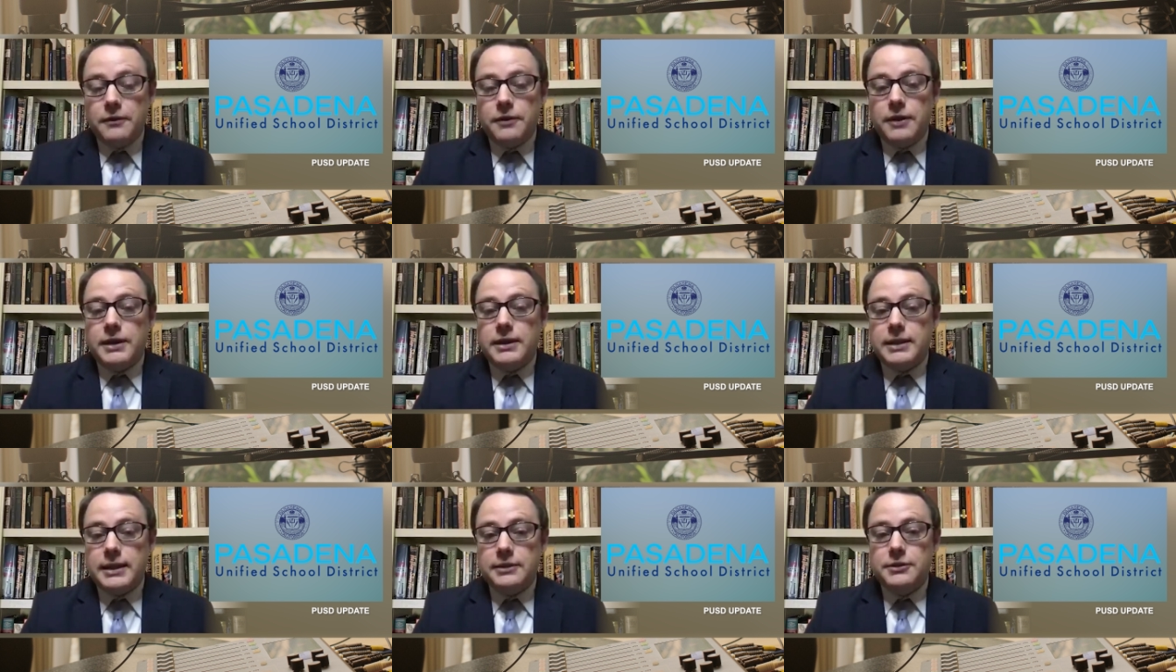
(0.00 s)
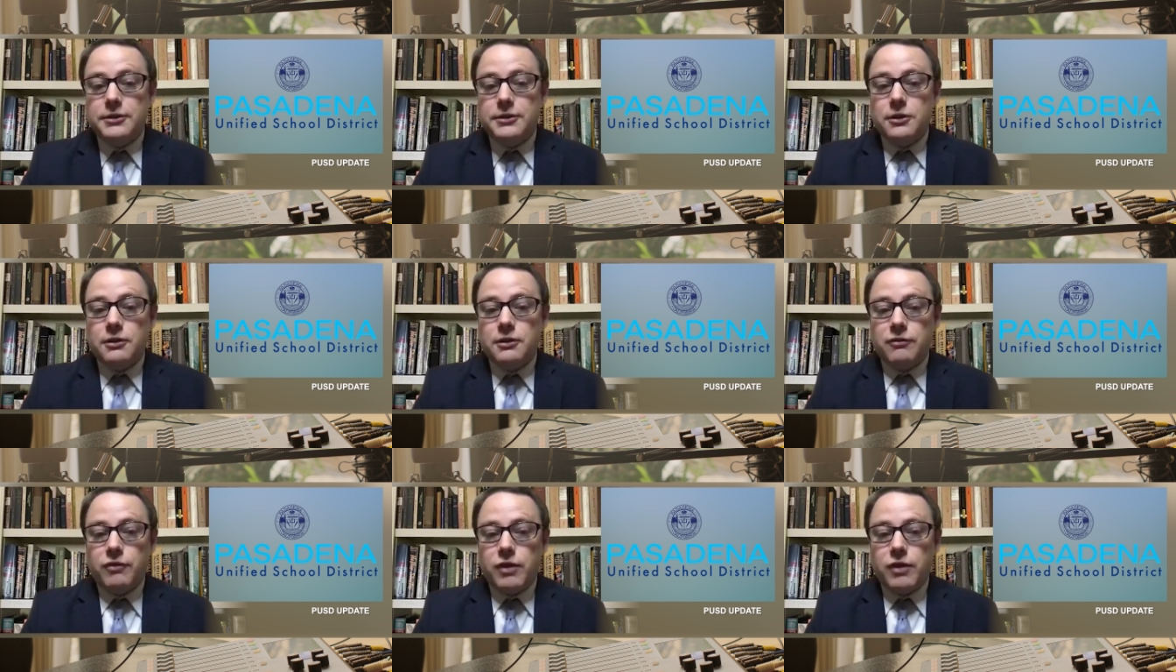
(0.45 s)
rather than
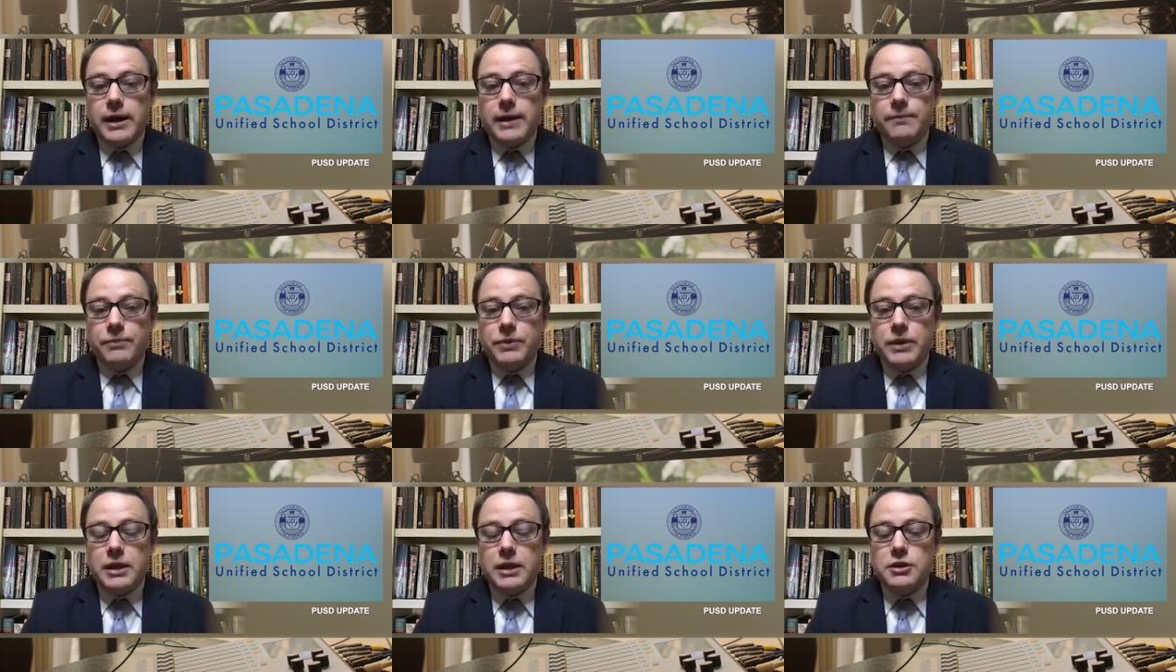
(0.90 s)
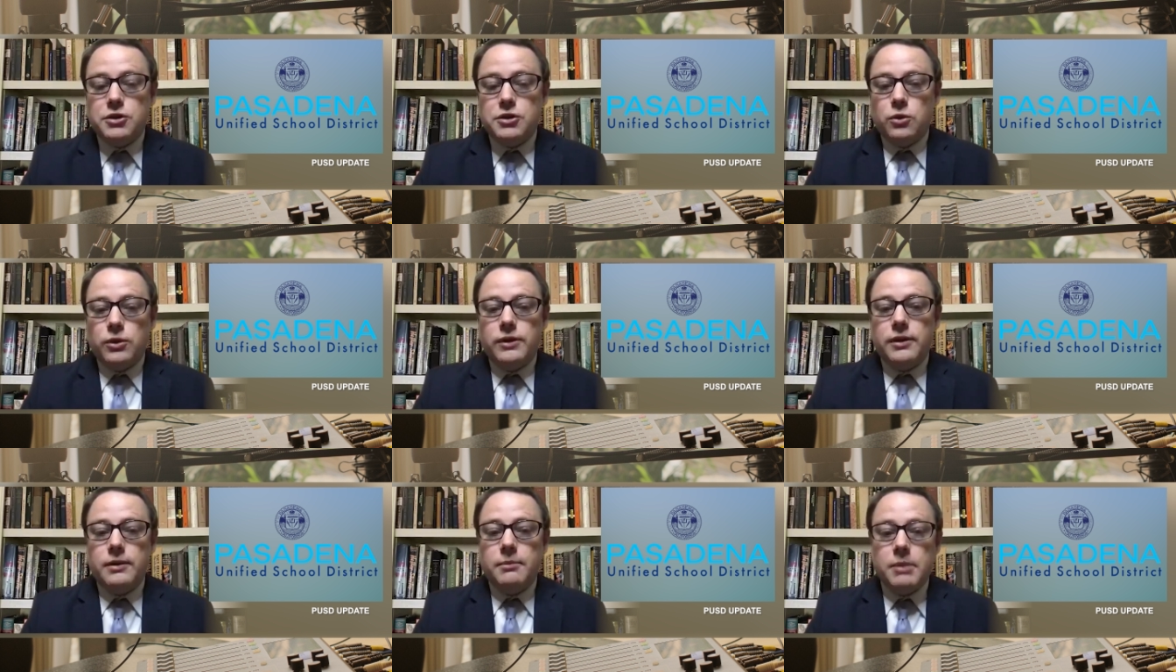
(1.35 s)
decertify
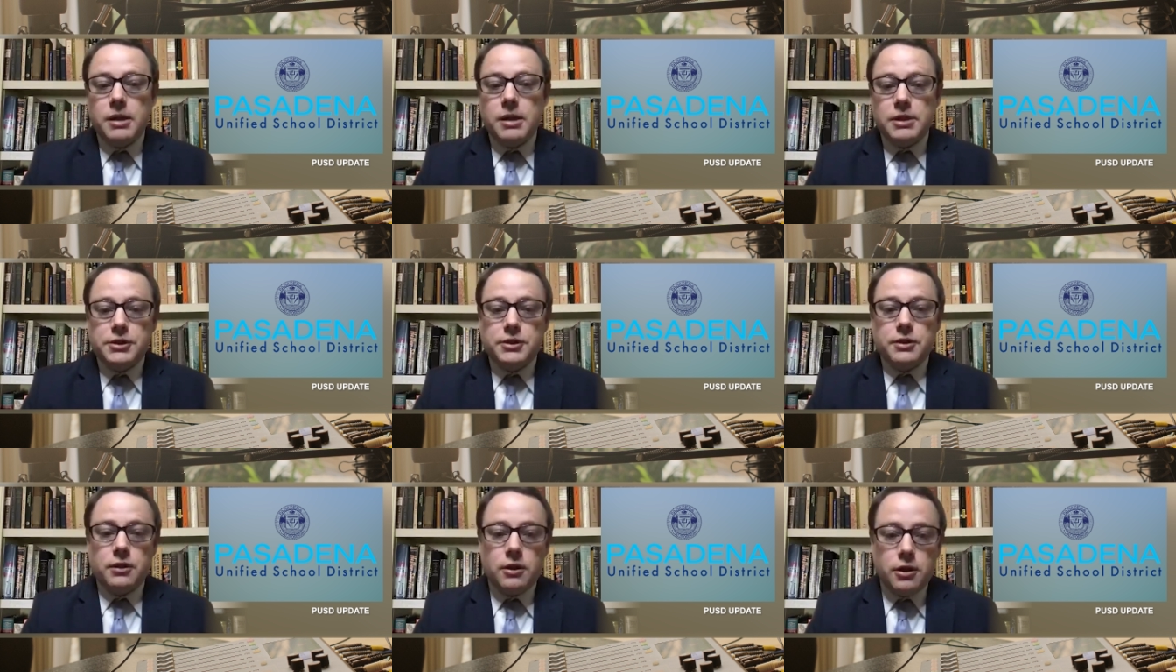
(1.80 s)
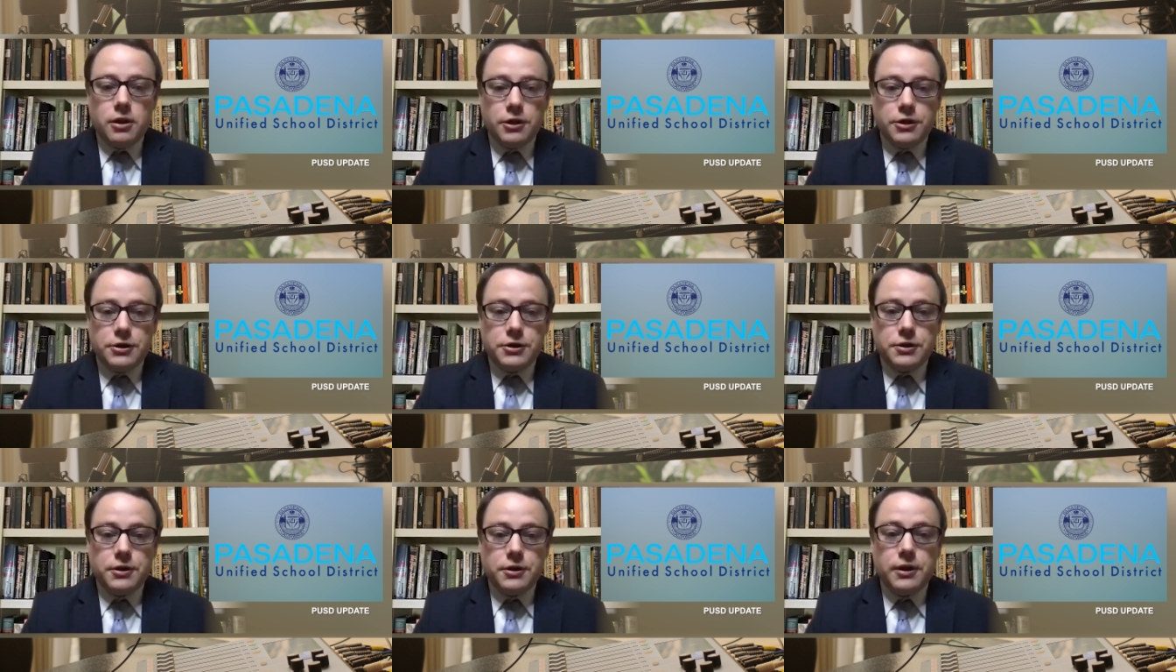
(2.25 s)
and join the much
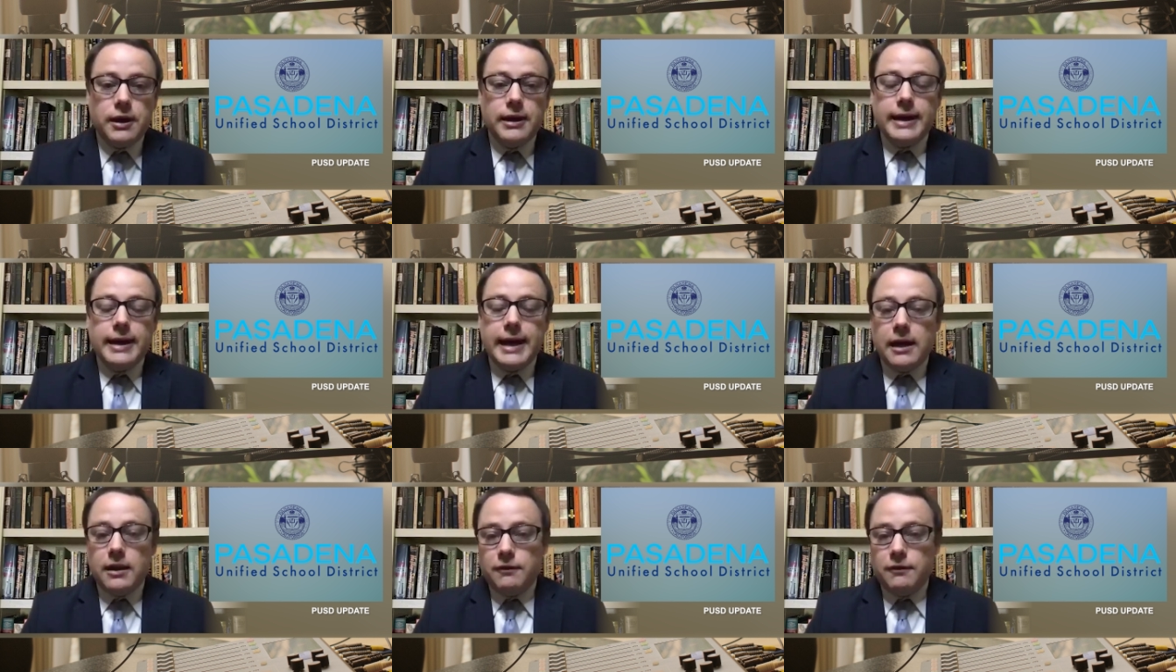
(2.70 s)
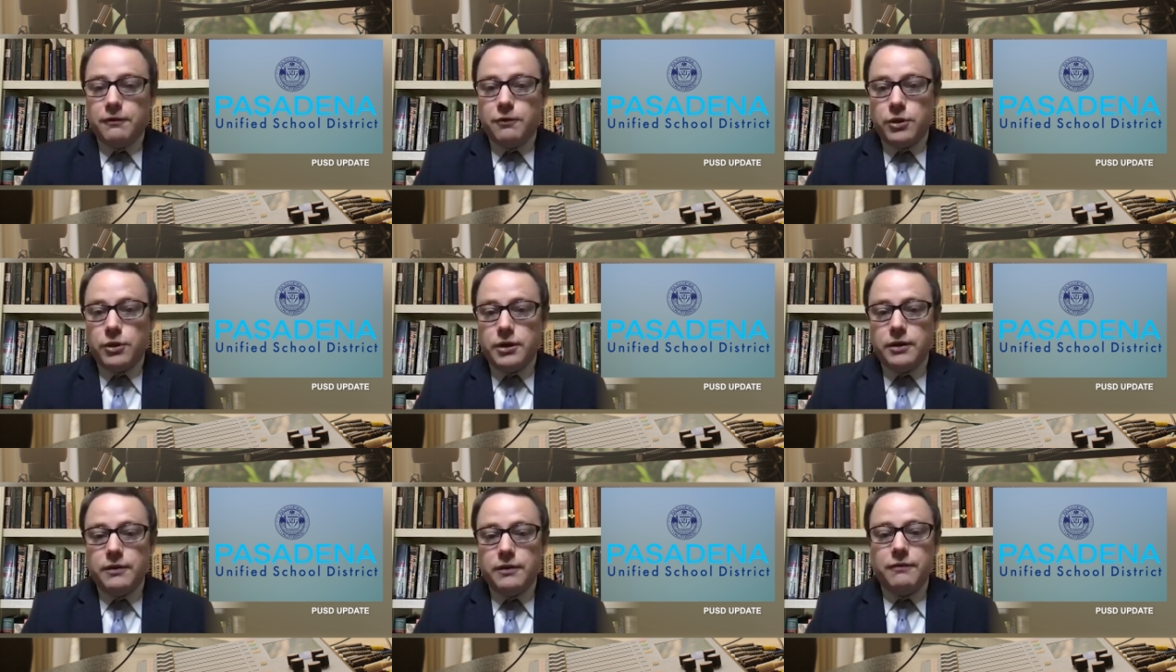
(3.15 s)
larger
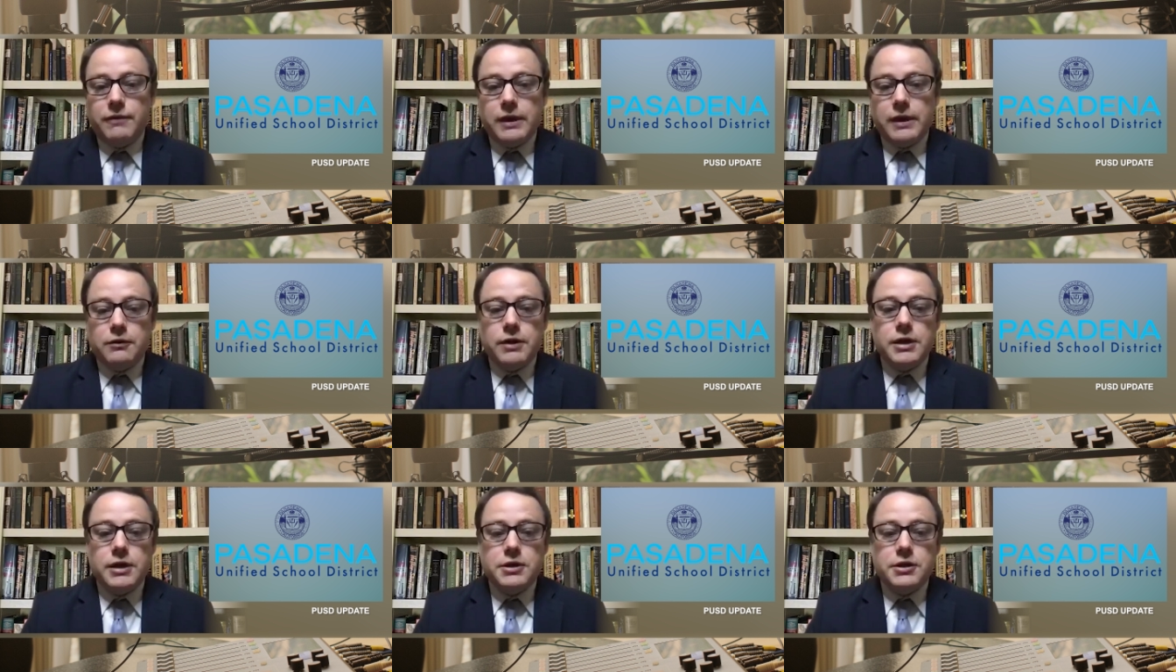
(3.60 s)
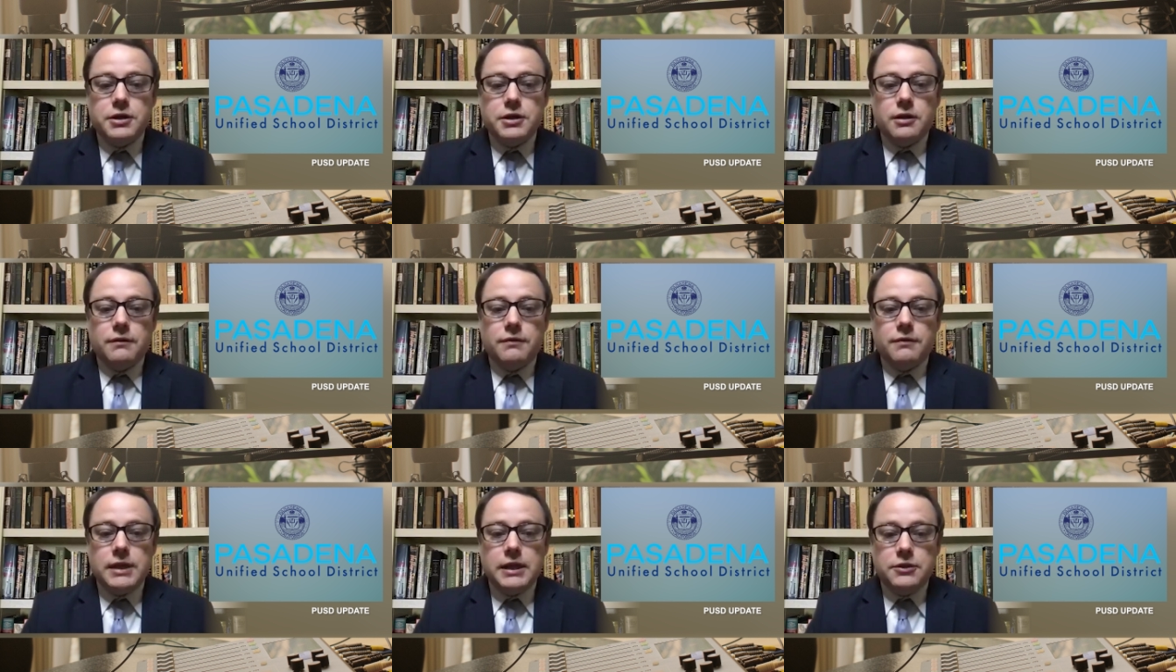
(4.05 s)
California
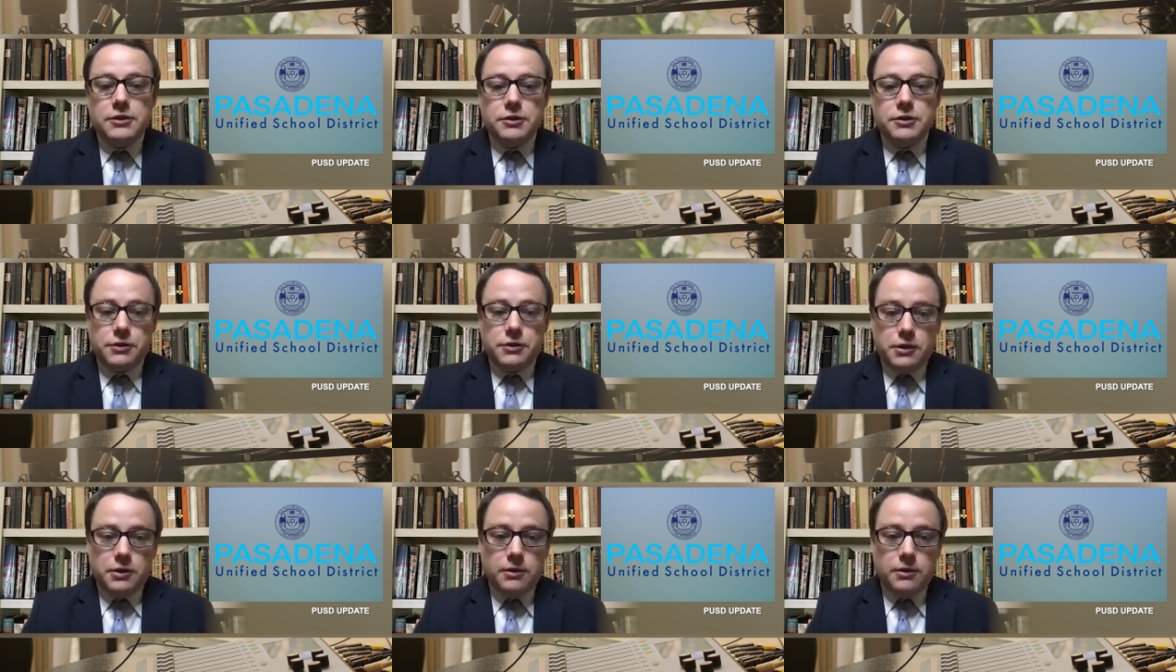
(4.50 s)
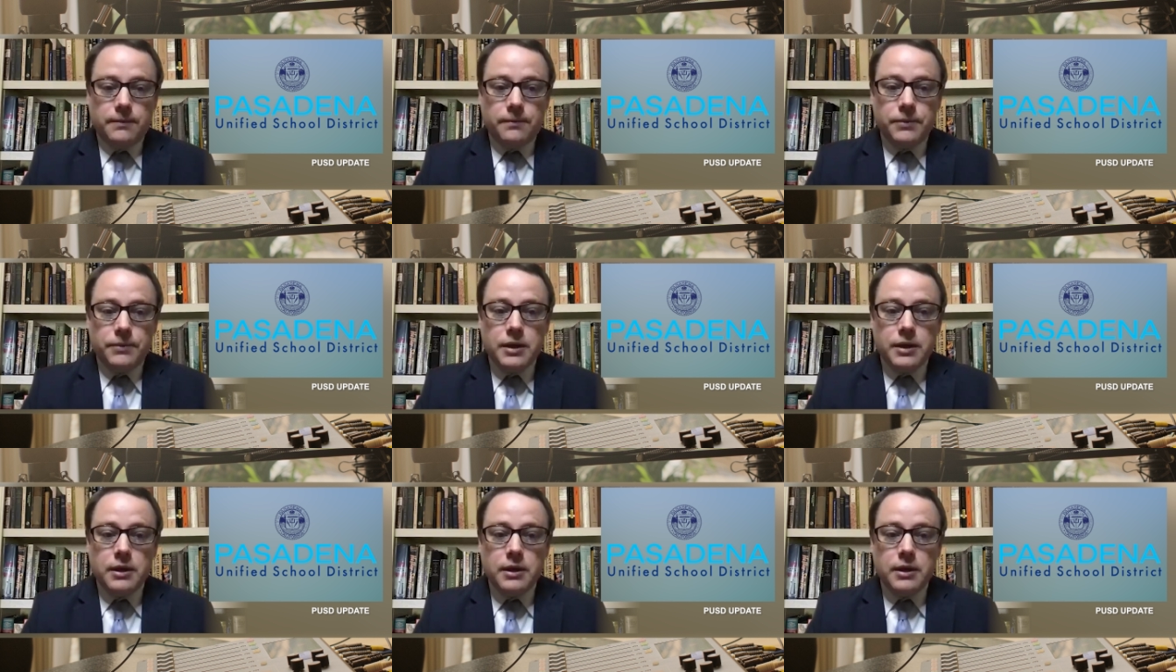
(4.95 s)
Federation of Teachers Union,